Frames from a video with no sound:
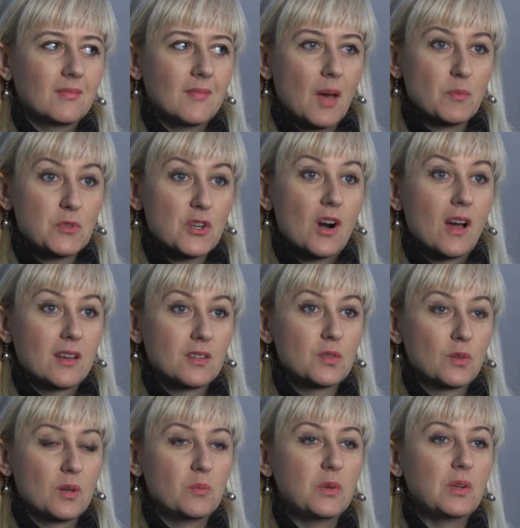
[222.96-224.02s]
I'm trying to
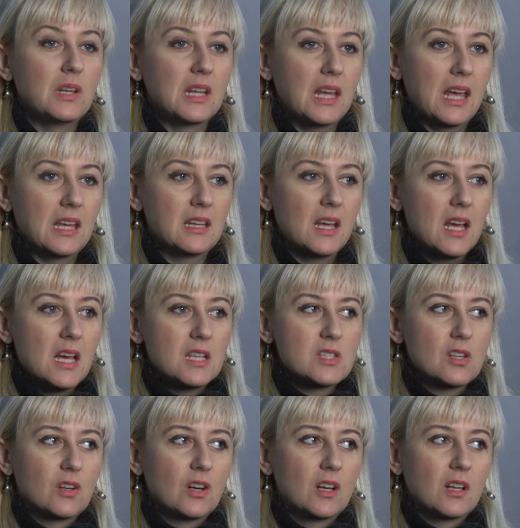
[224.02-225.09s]
communicate.
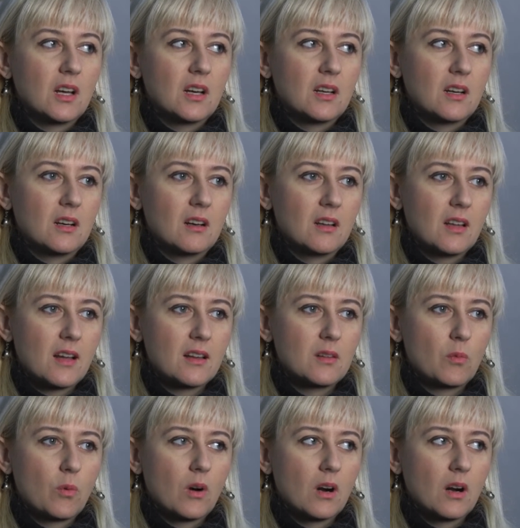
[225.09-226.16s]
So uh, uh, a lot of the
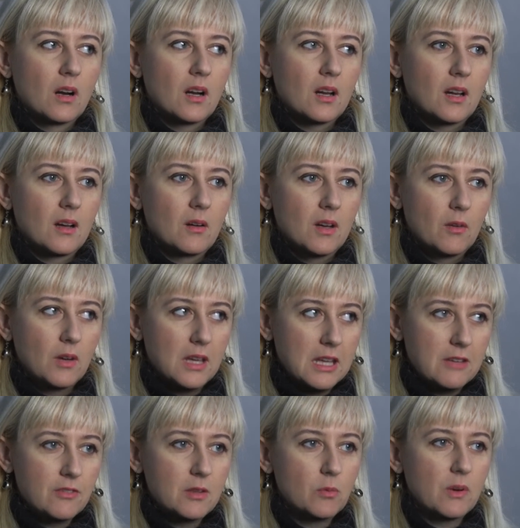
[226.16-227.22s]
work,
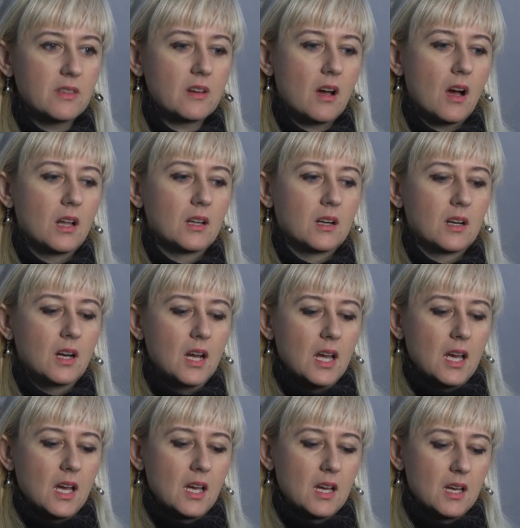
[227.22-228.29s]
even with color,
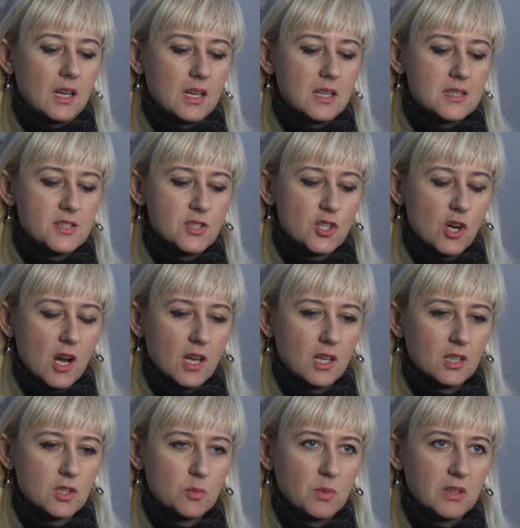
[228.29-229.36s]
it's
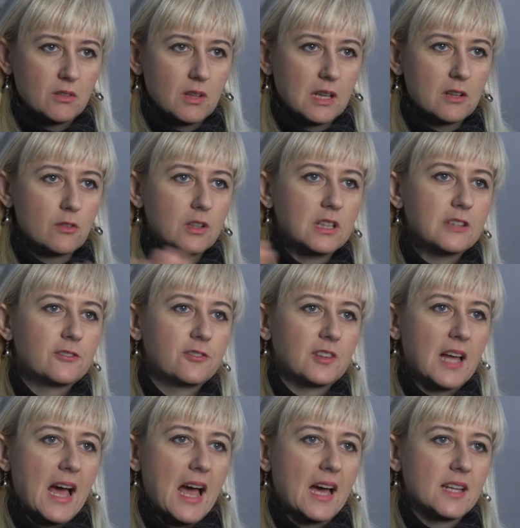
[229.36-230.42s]
trying to be like really
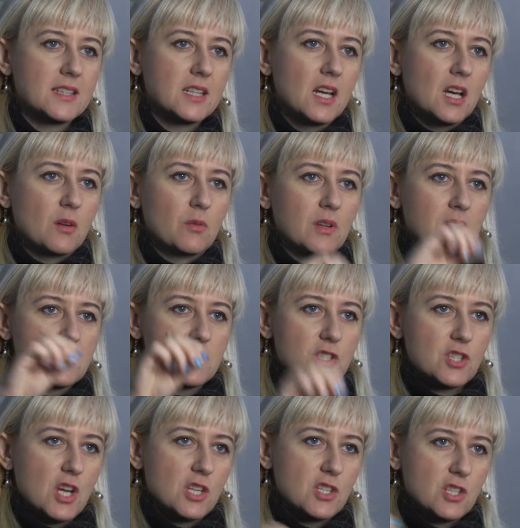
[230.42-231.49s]
flat with a
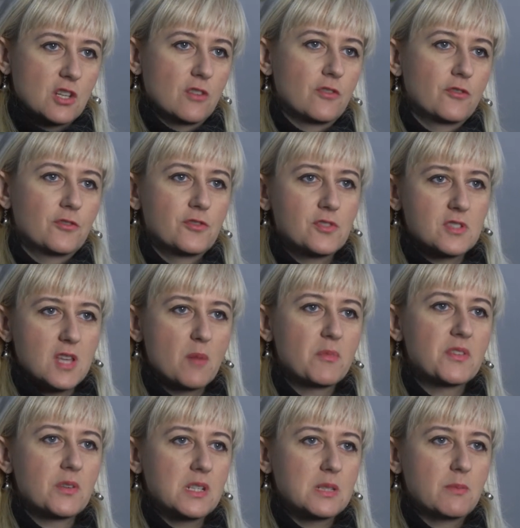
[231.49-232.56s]
suggestion of some
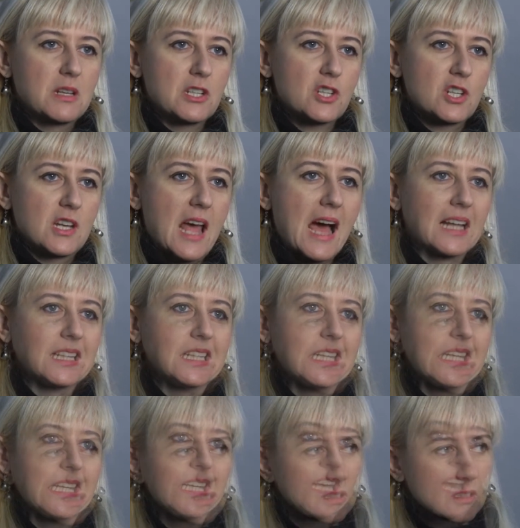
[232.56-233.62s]
three
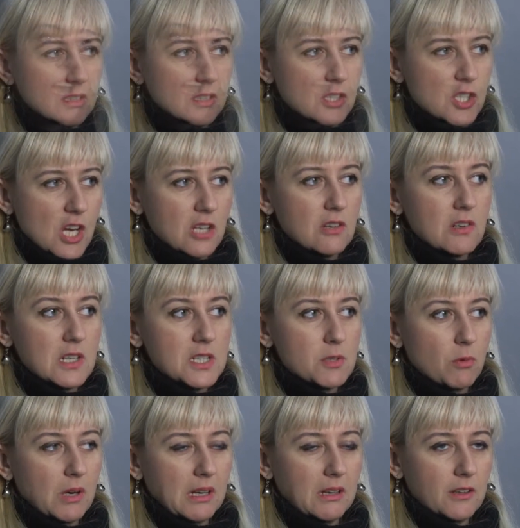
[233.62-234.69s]
dimensionality. January
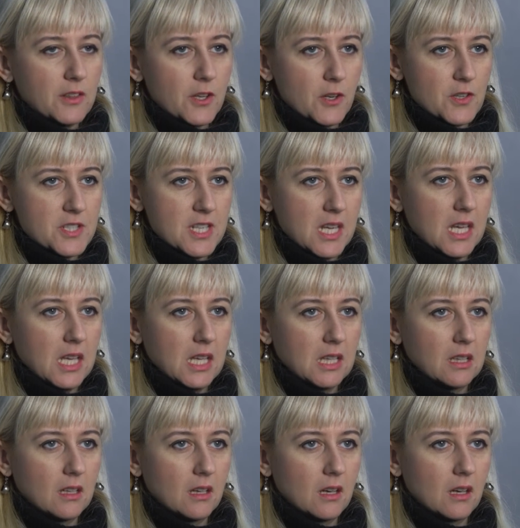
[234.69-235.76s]

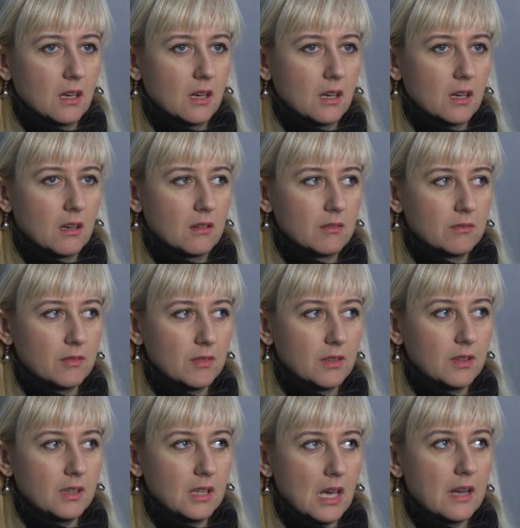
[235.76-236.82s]
2013, uh,
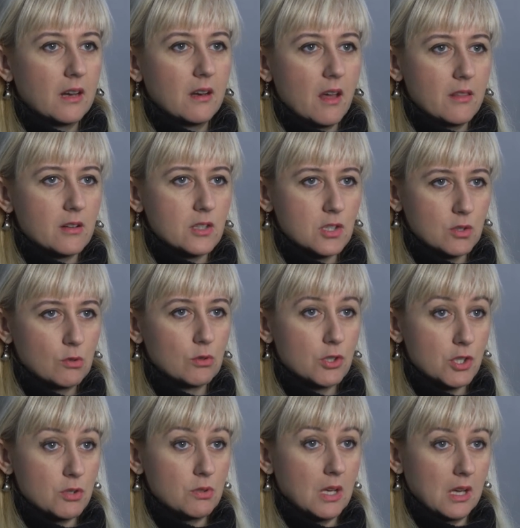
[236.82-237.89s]
yet another school
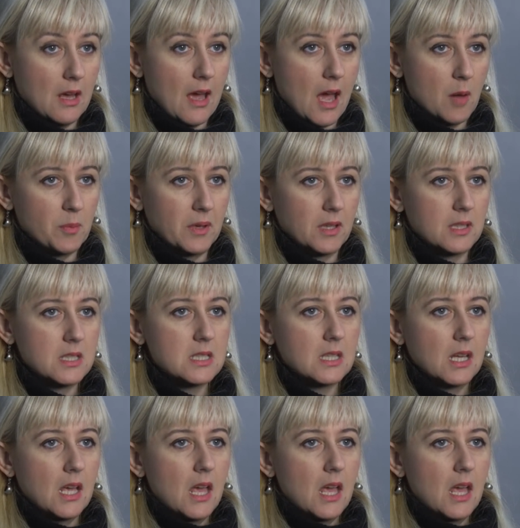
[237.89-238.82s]
shooting happened,